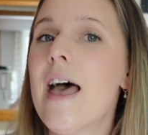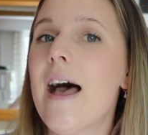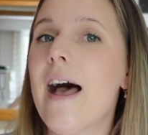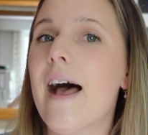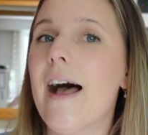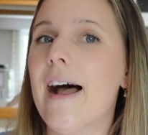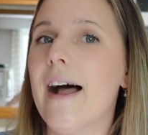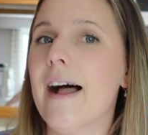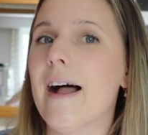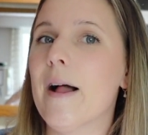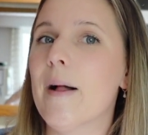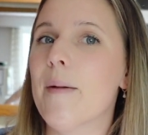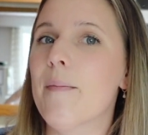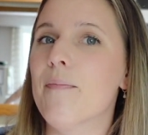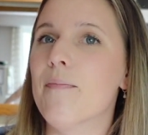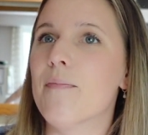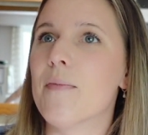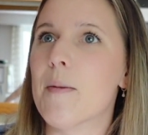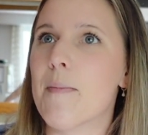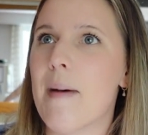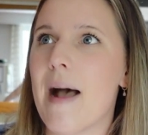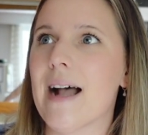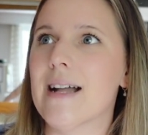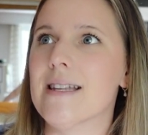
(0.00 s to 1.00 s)

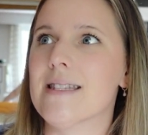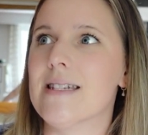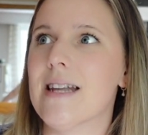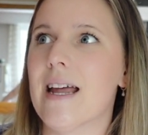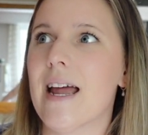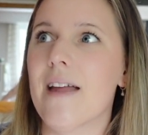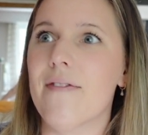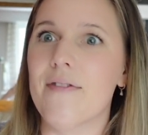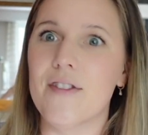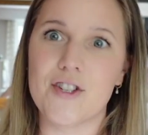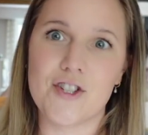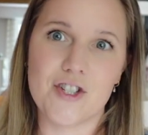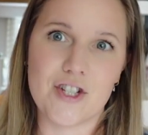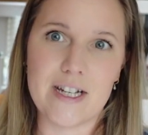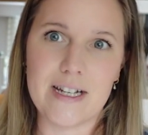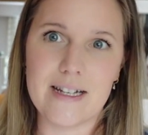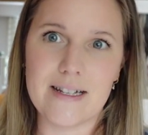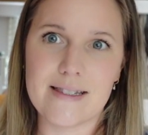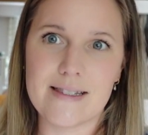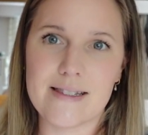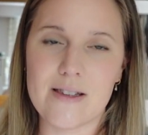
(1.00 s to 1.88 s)
the pasta and the cheese.